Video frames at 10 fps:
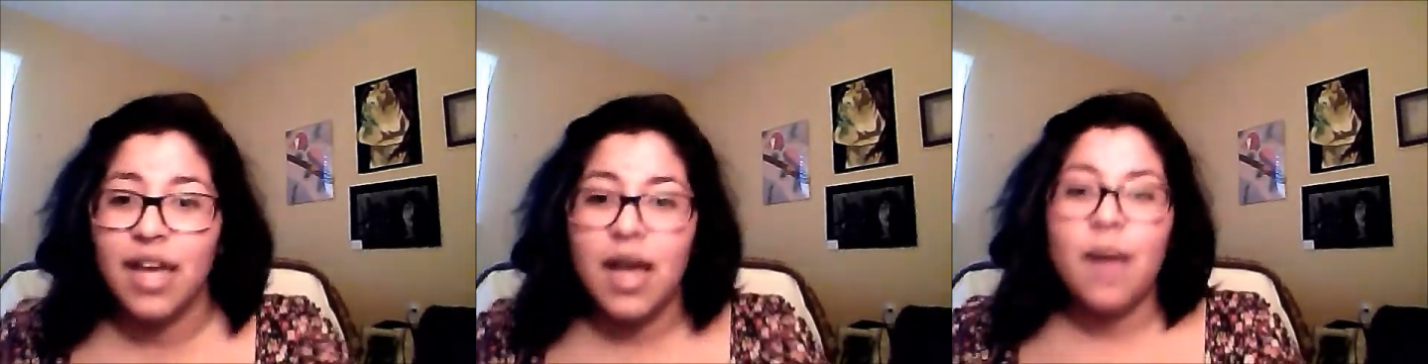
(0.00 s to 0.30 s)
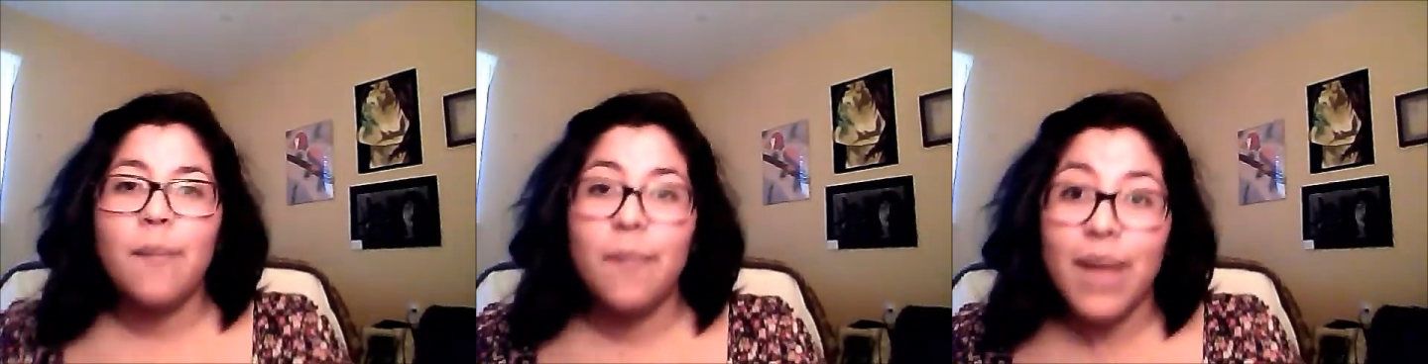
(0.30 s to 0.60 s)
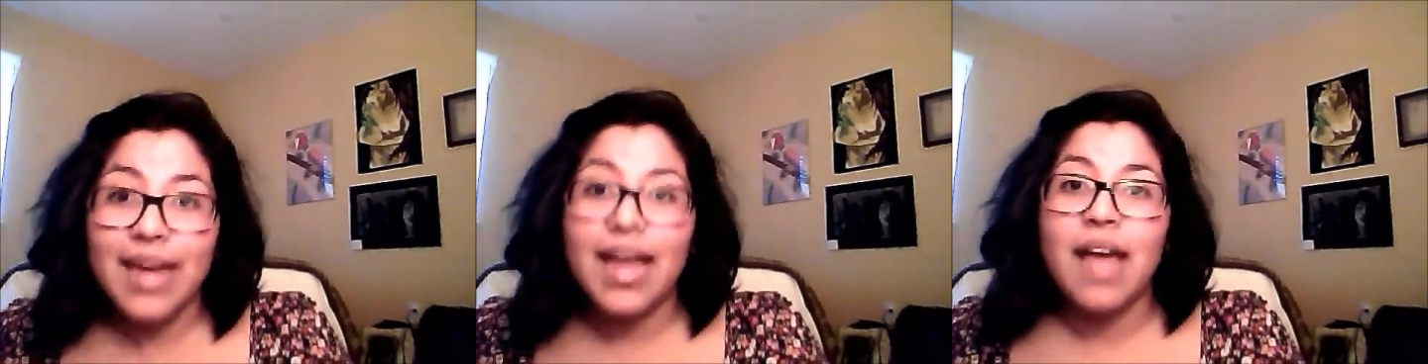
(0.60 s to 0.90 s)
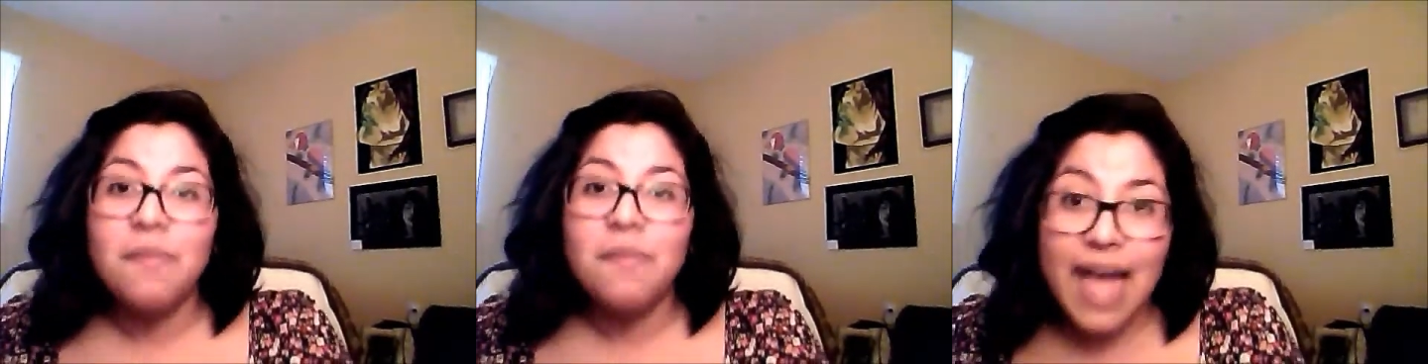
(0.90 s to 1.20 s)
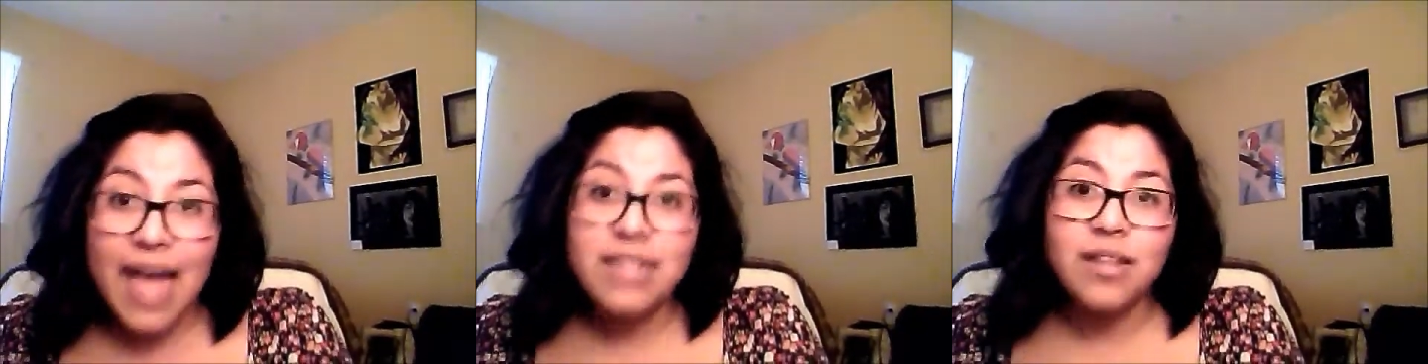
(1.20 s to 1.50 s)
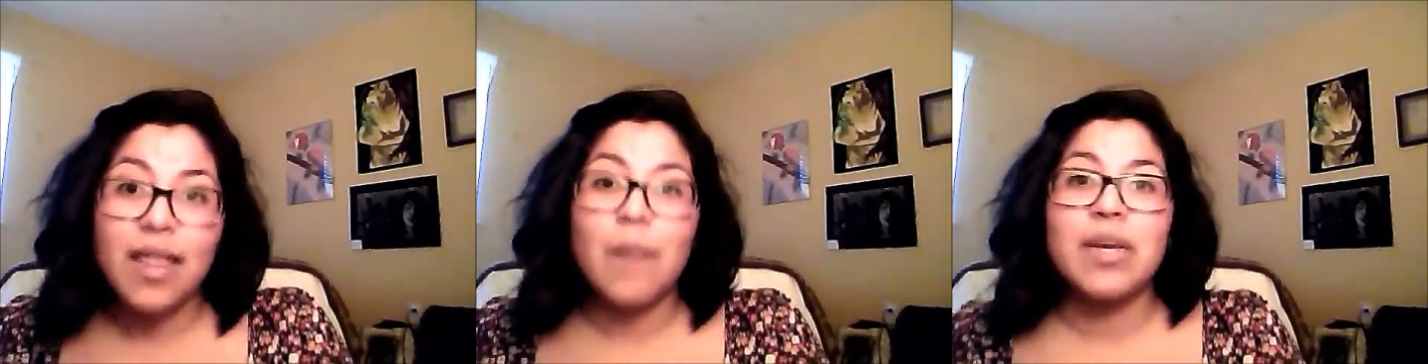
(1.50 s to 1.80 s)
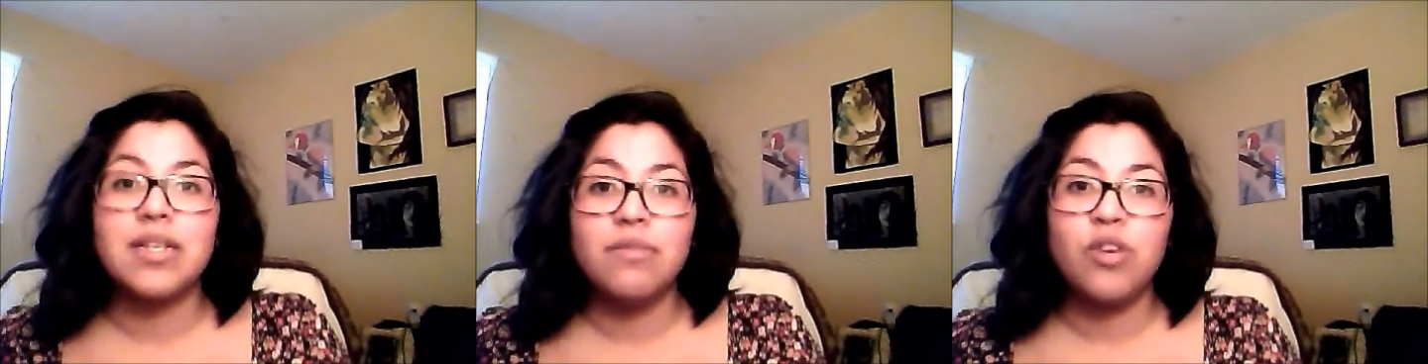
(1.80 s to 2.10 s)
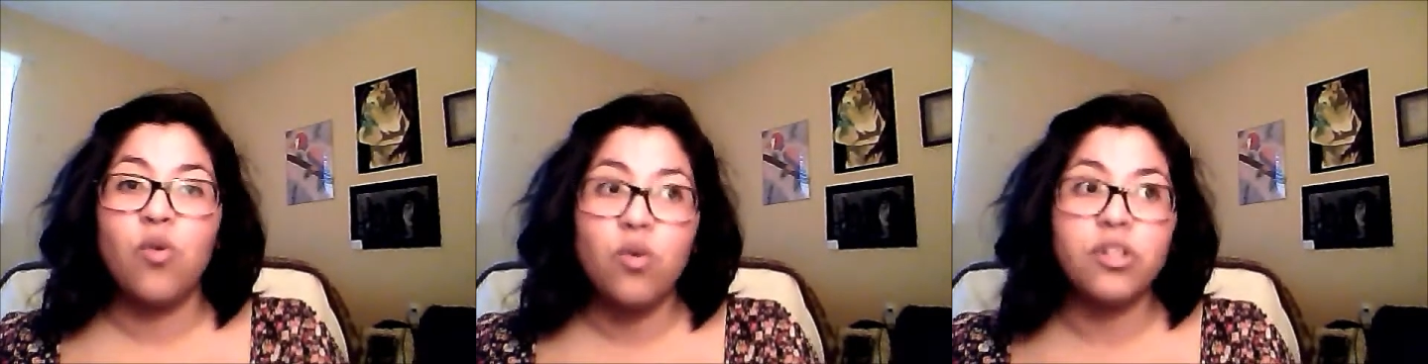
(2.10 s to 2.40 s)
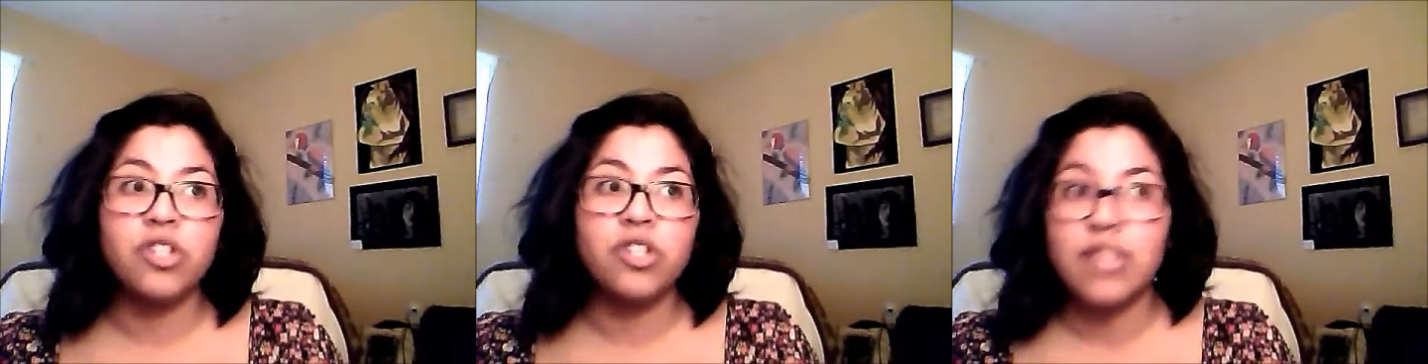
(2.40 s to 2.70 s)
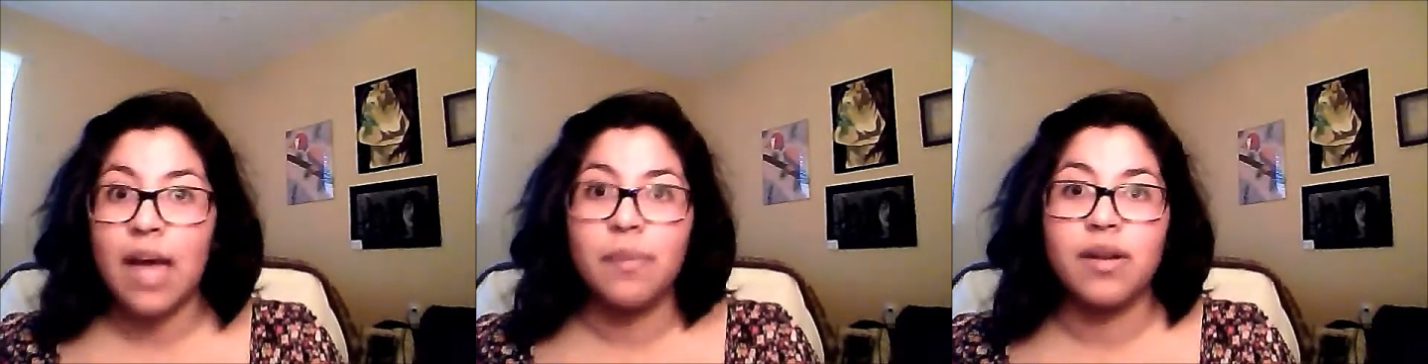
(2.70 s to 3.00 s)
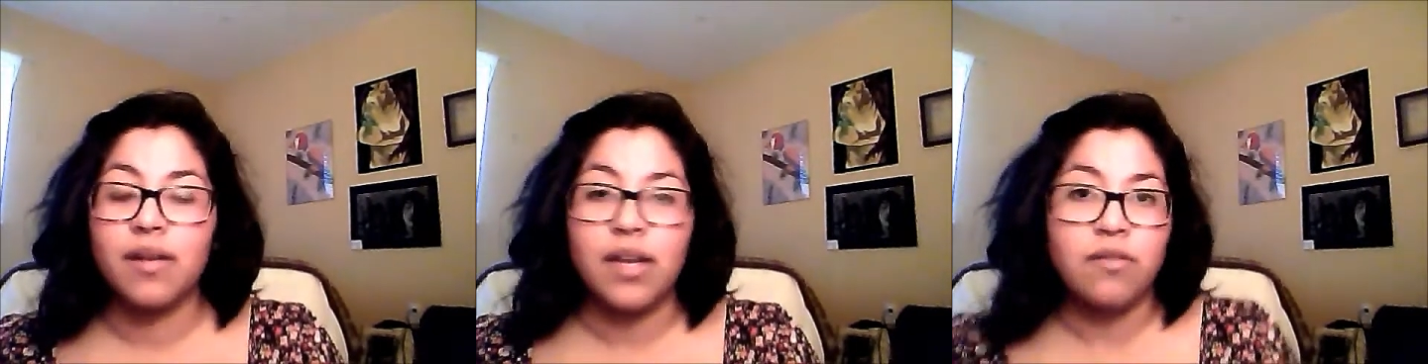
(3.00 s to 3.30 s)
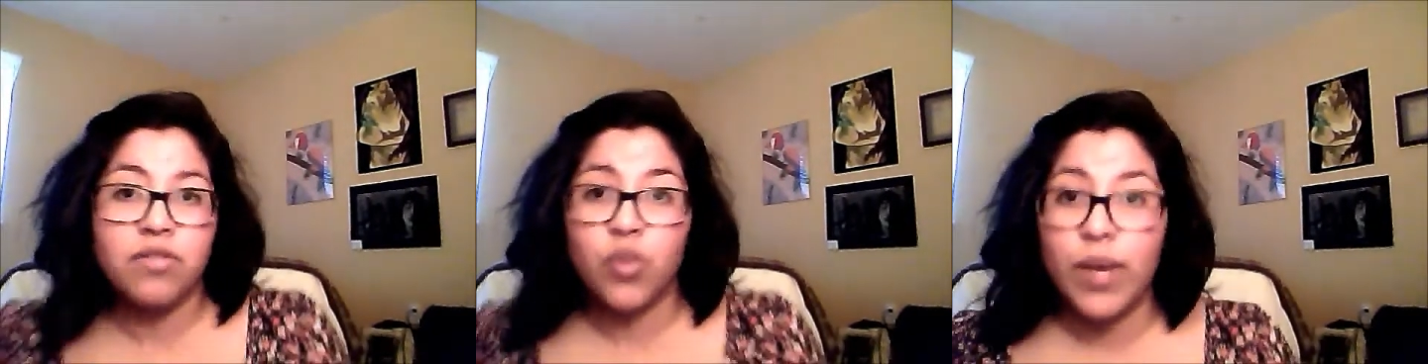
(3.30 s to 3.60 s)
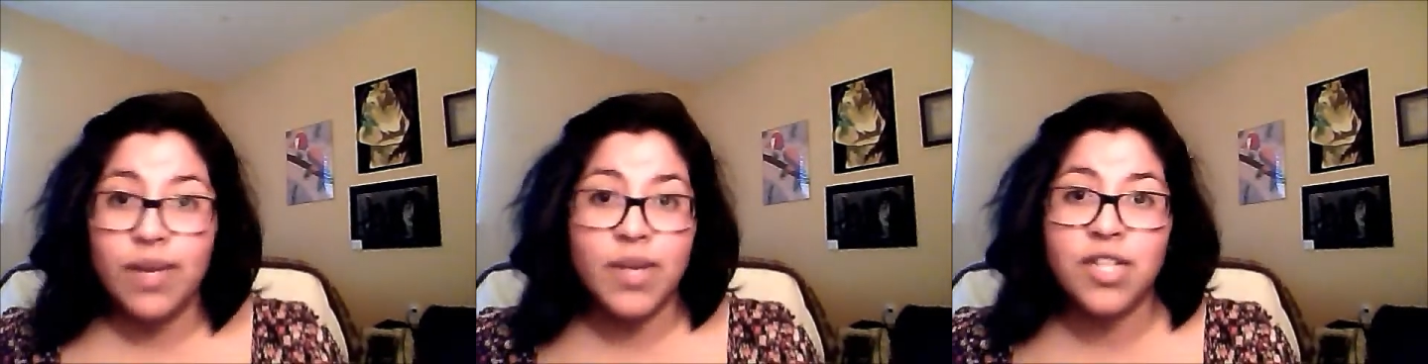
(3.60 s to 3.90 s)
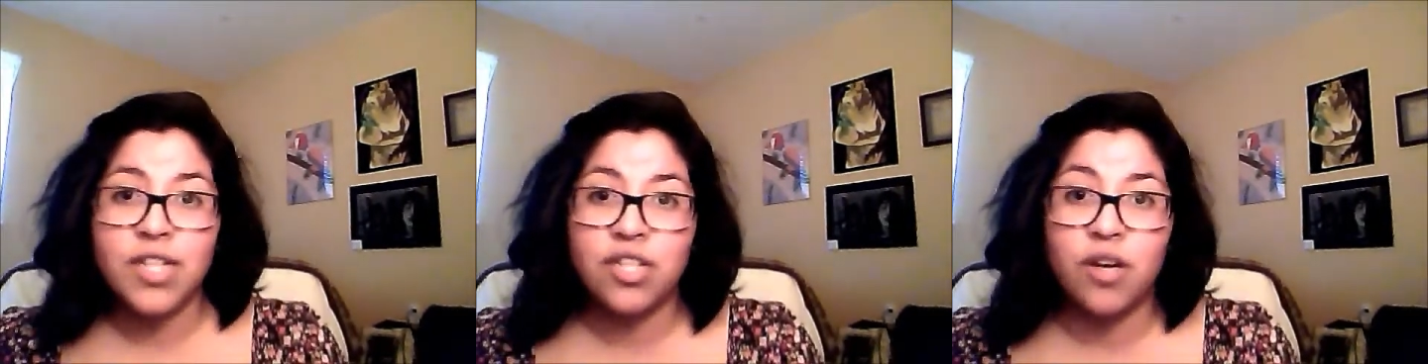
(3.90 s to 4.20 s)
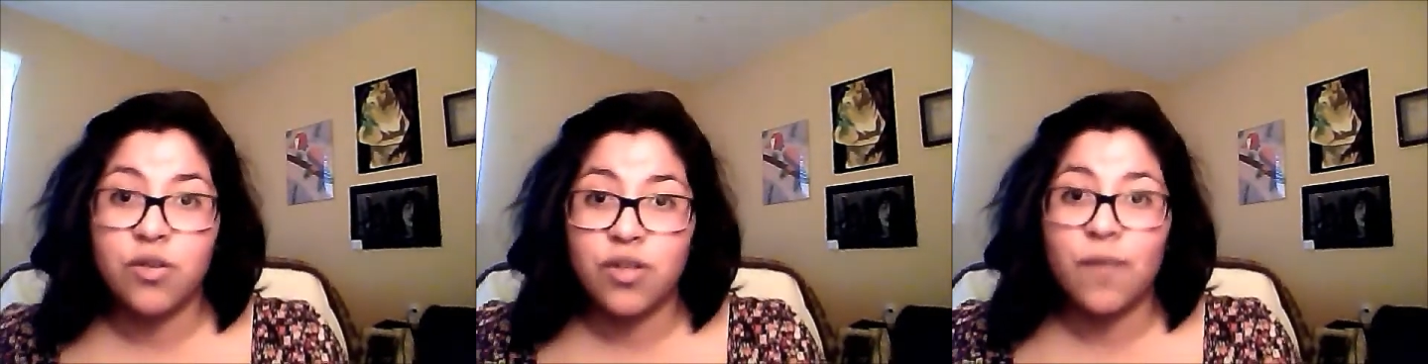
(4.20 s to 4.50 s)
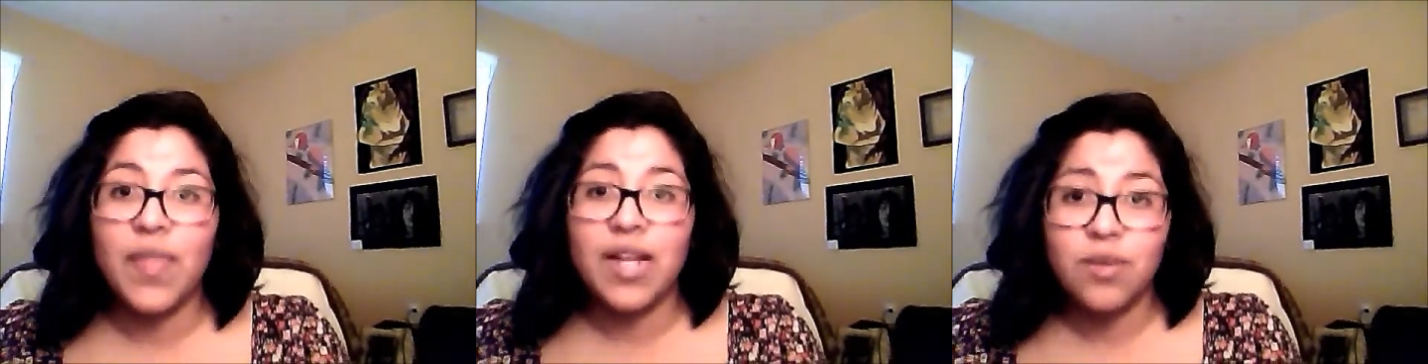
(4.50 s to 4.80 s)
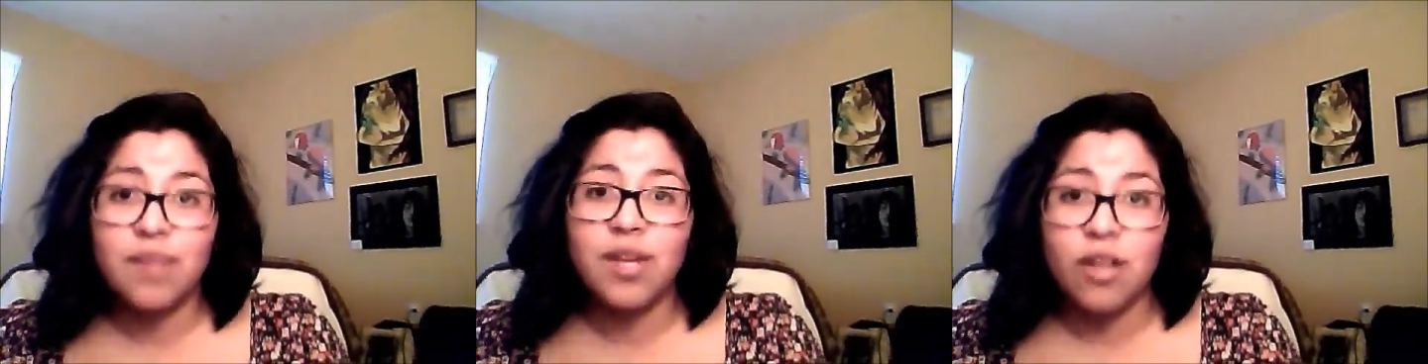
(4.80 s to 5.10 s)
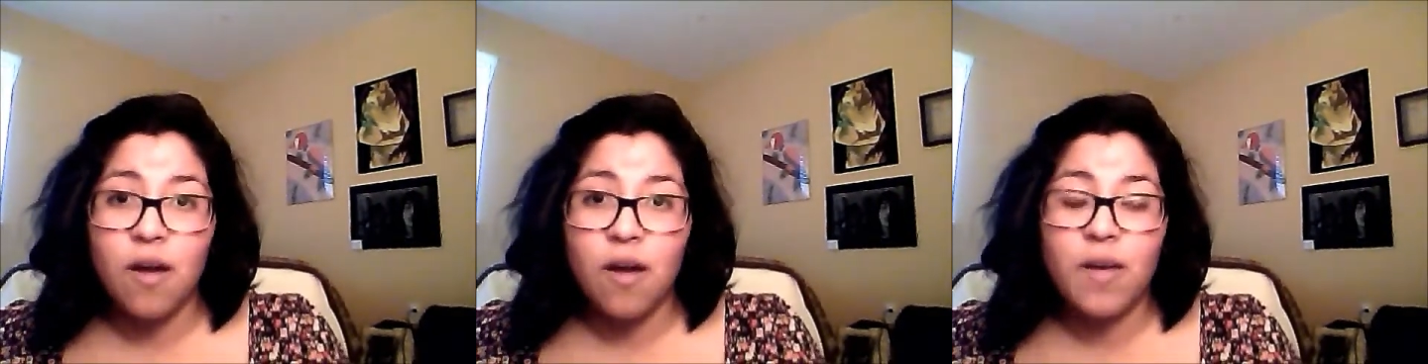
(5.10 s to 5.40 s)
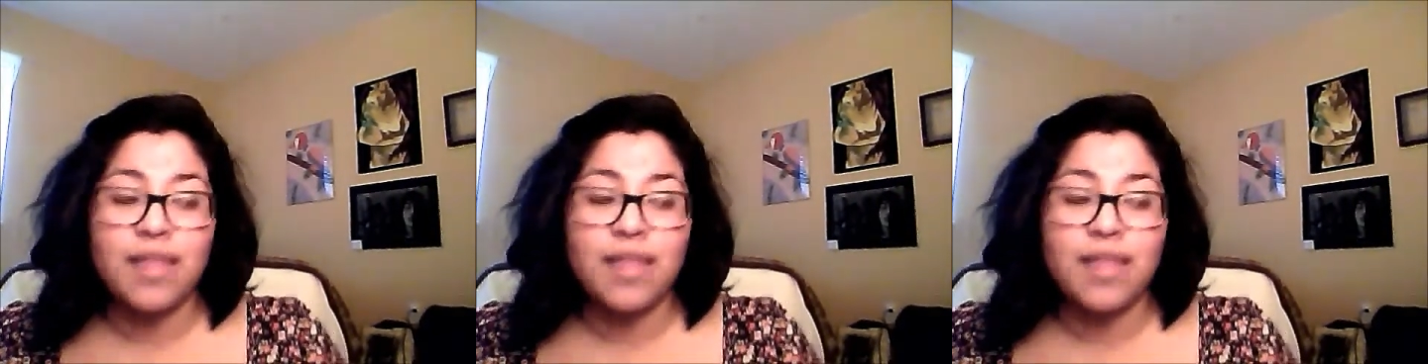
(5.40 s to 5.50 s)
but I'm past all that because something cool has just happened like 20 minutes ago. So that's what I'm going to go with.